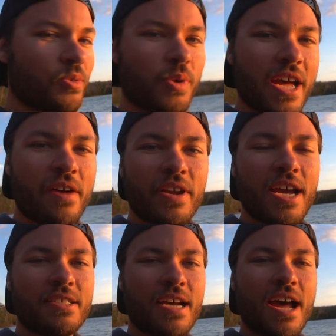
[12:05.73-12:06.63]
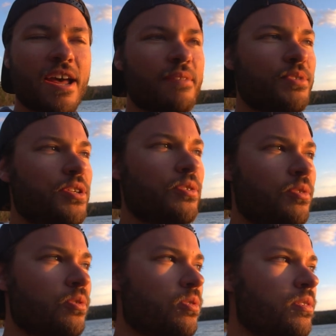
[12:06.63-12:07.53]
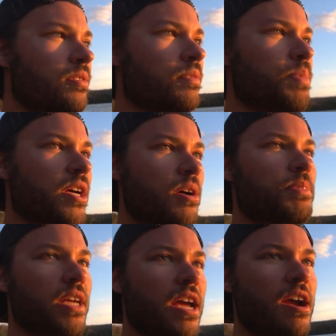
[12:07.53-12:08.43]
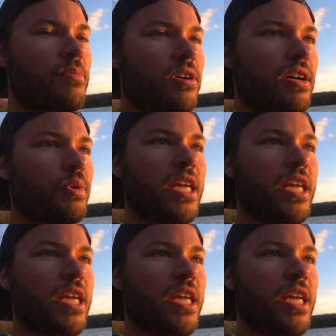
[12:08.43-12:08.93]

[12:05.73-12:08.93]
we haven't had time to pick up the camera.